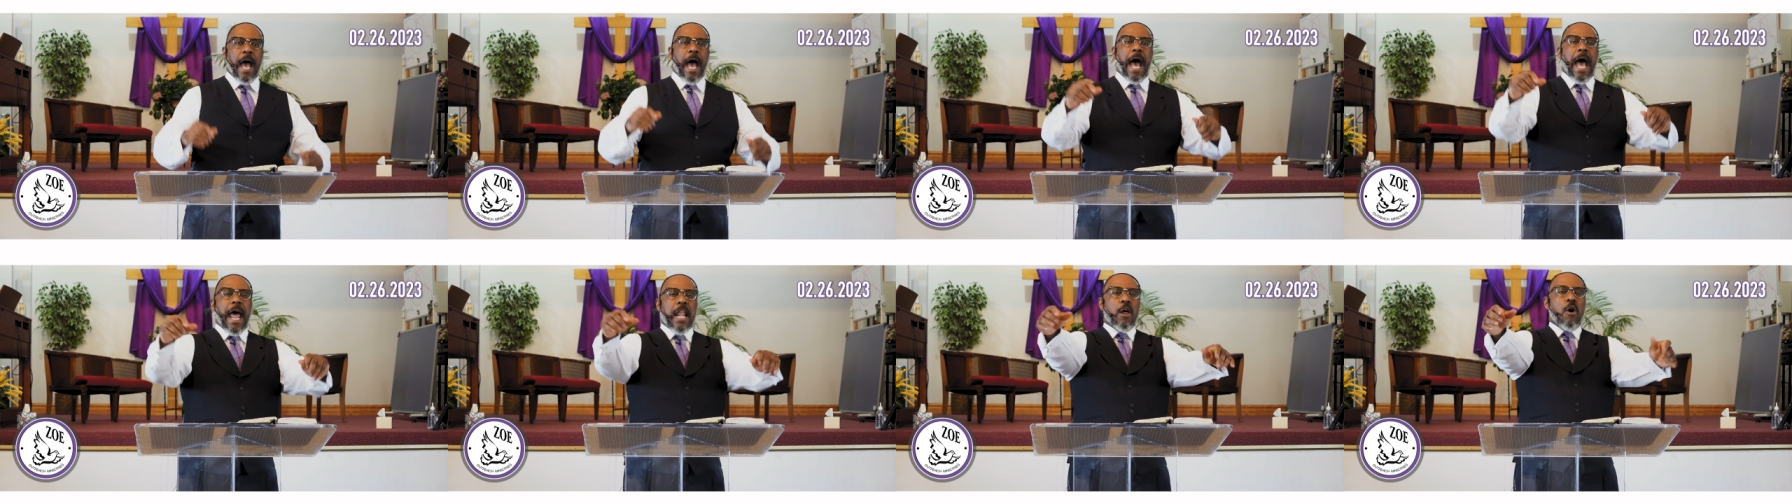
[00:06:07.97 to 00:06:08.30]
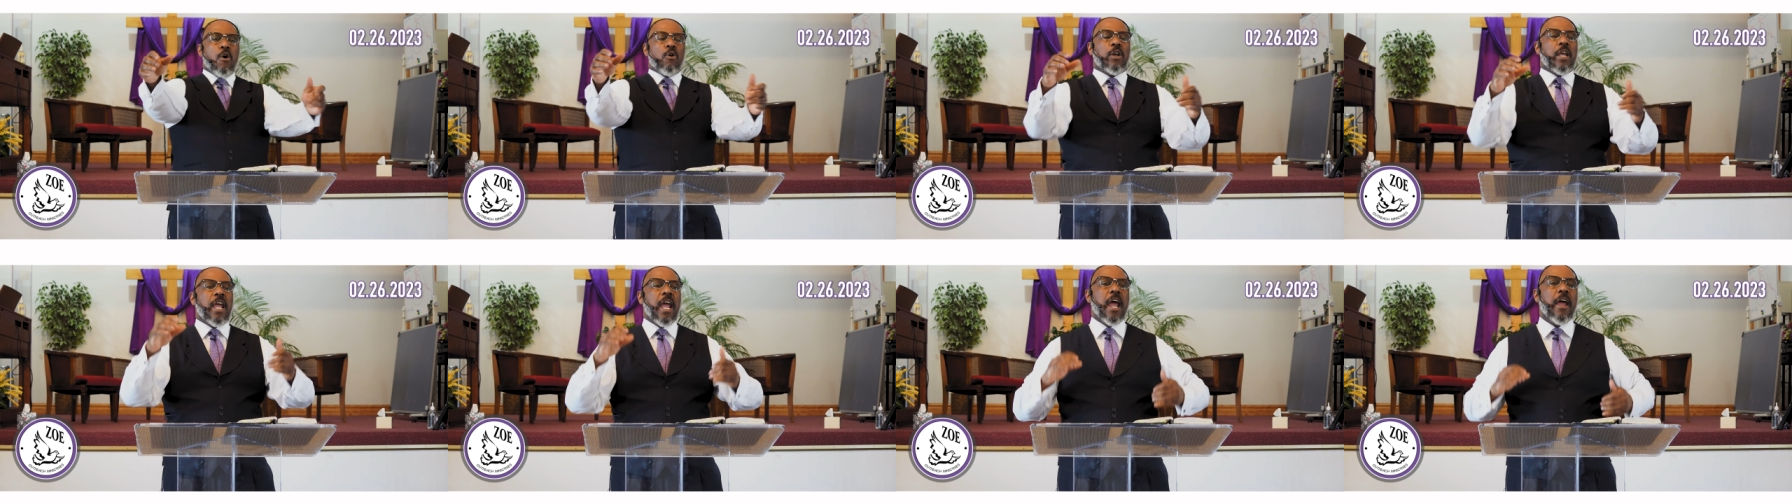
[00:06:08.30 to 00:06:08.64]
I
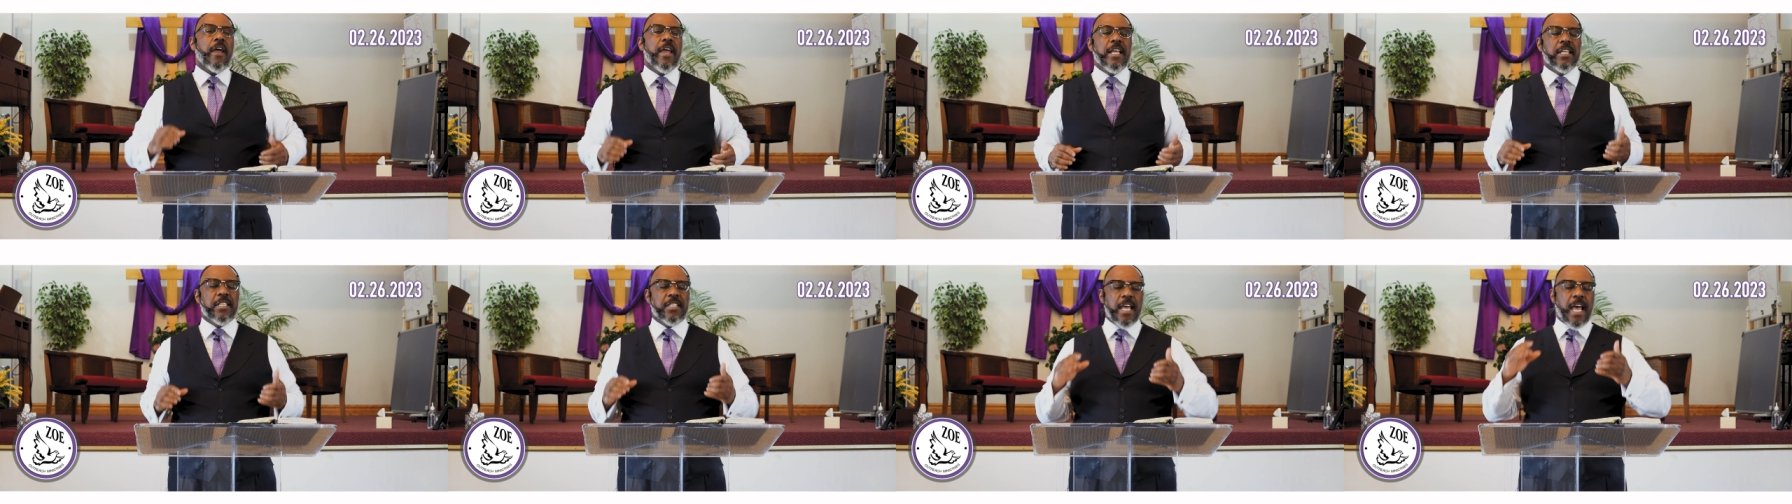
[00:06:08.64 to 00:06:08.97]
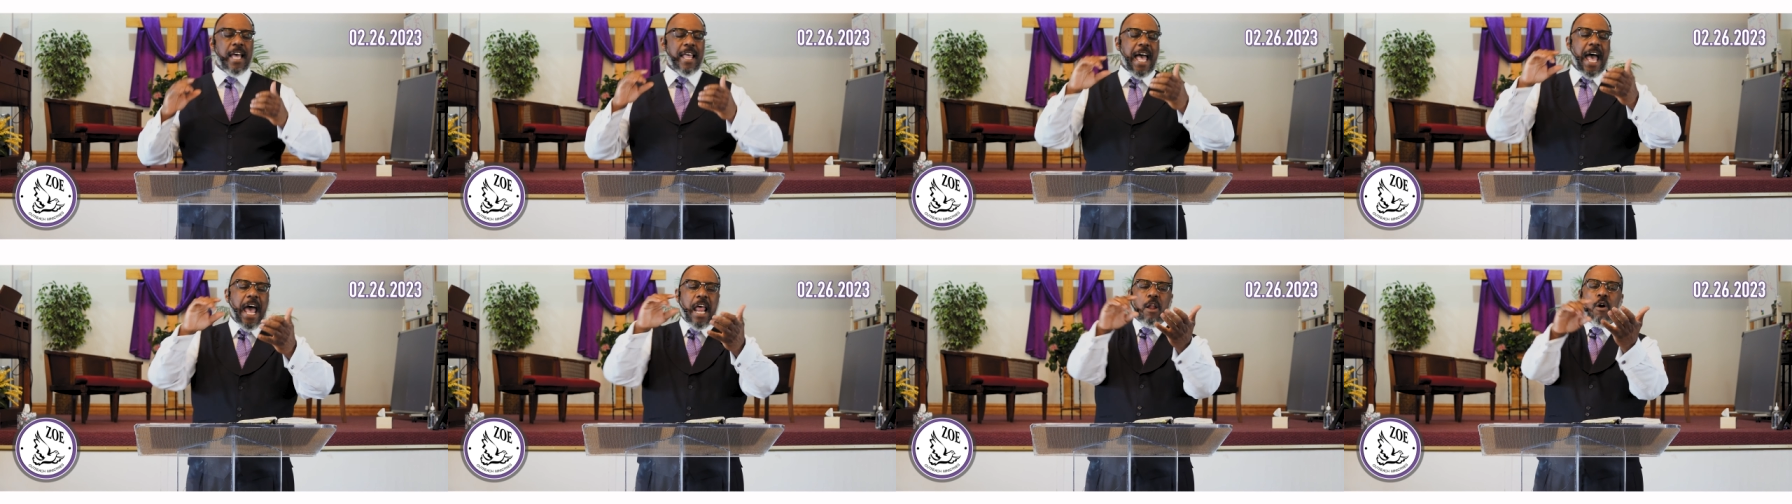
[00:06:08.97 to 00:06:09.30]
don't care, He
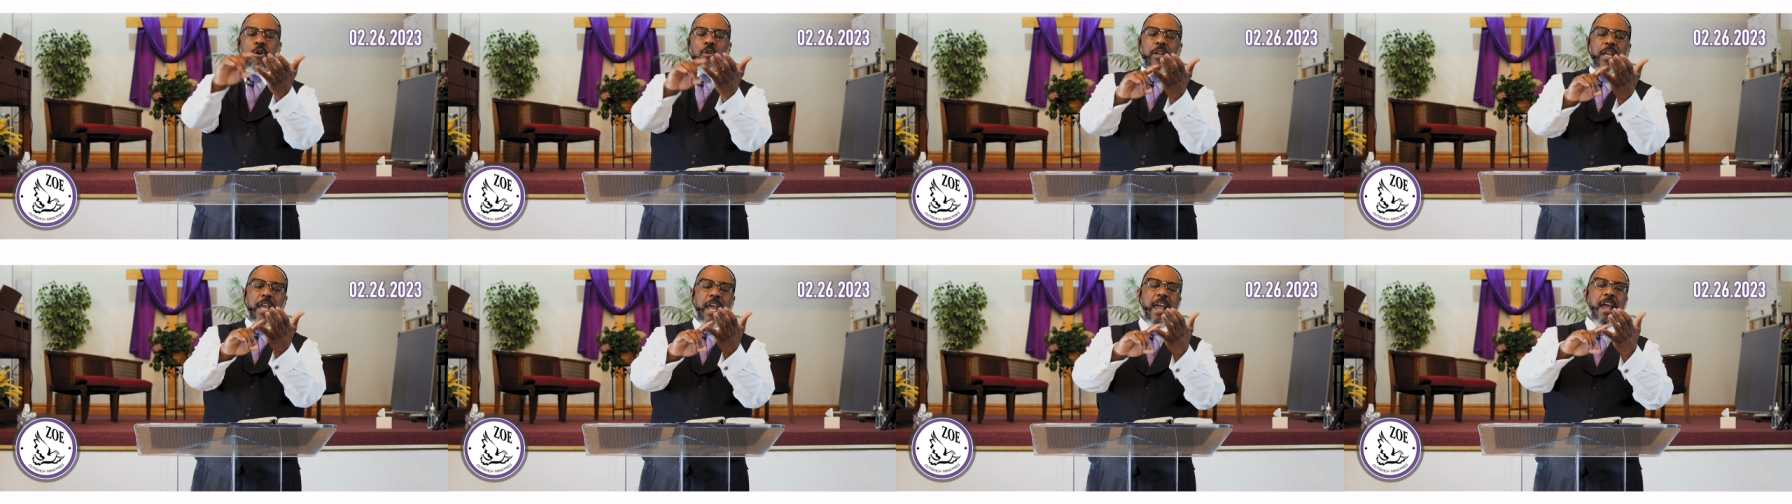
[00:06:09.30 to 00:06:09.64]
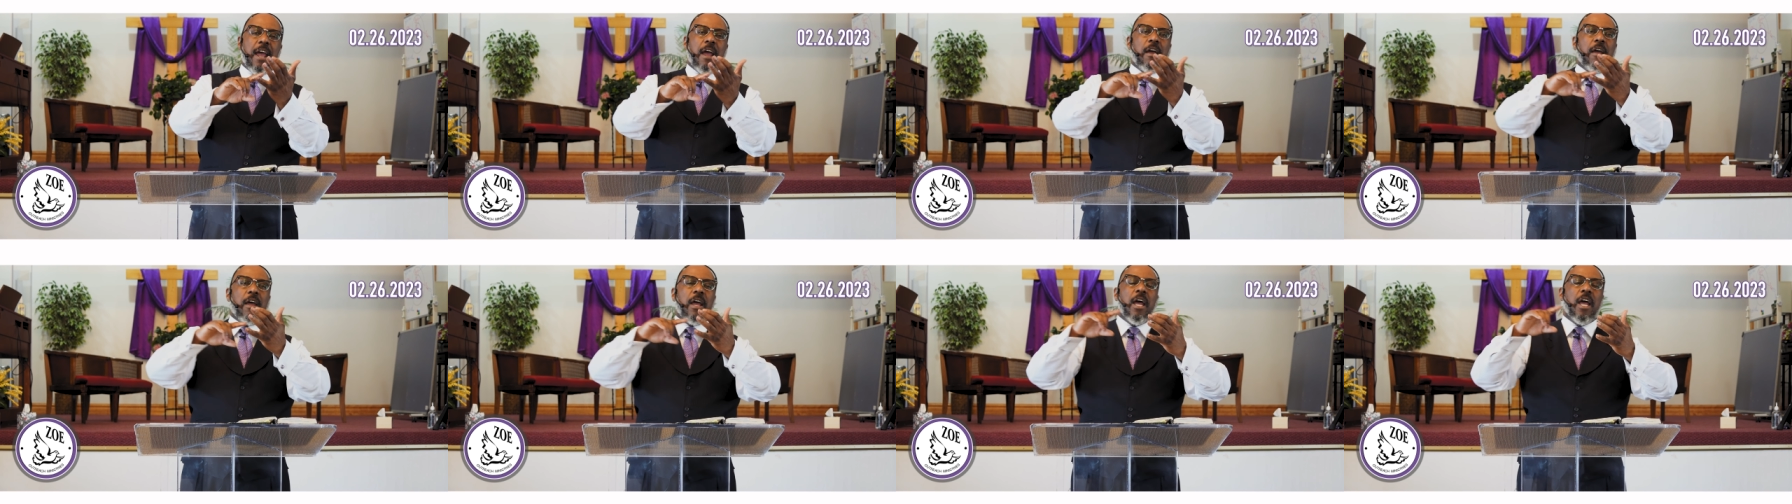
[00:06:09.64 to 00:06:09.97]
said, I don't
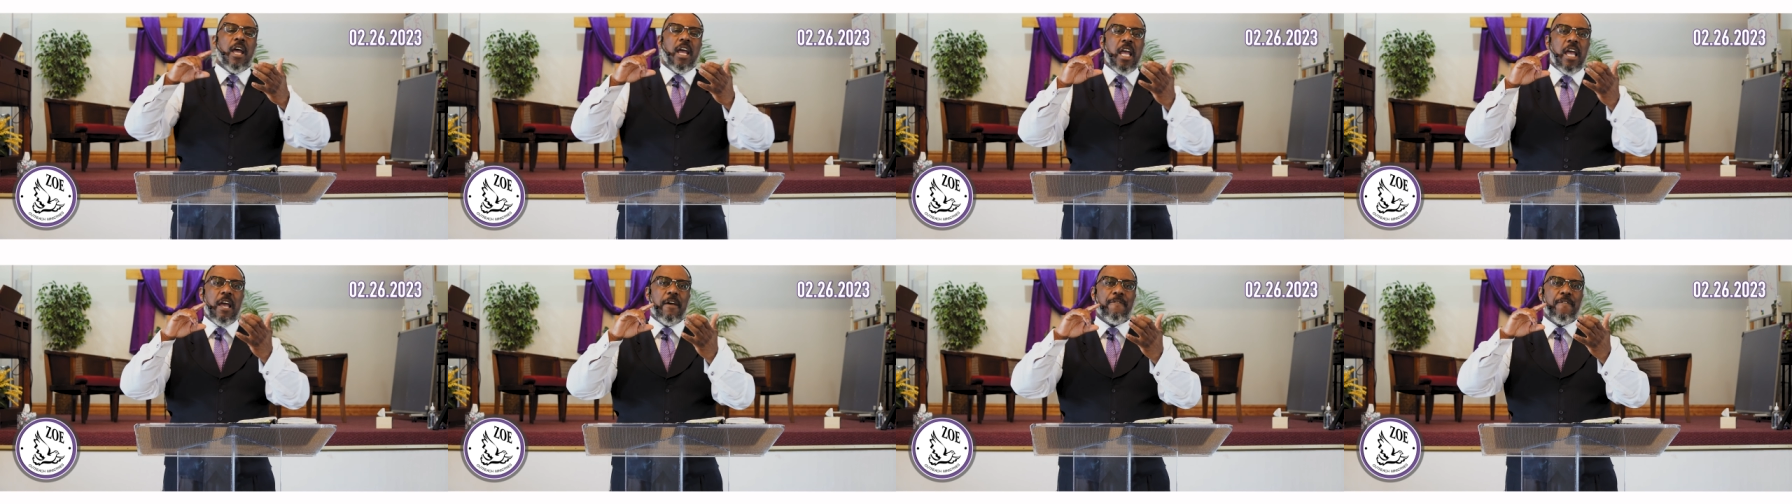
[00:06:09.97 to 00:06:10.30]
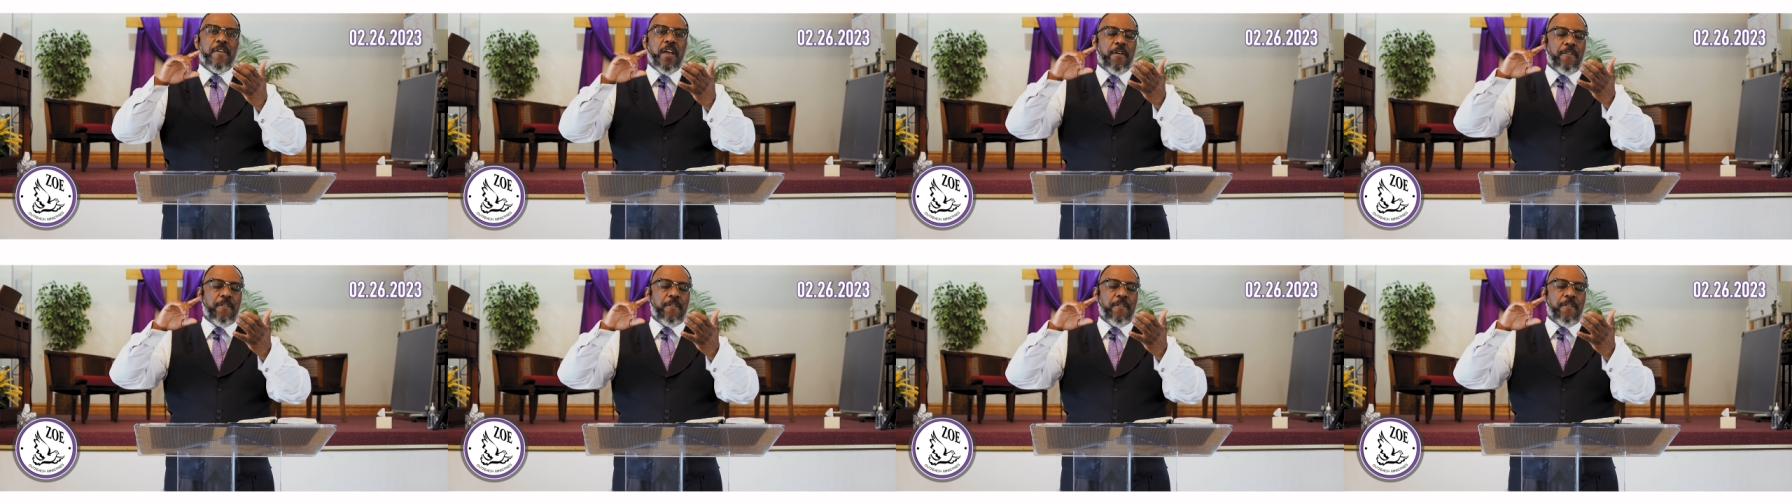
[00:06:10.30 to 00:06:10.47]
care if,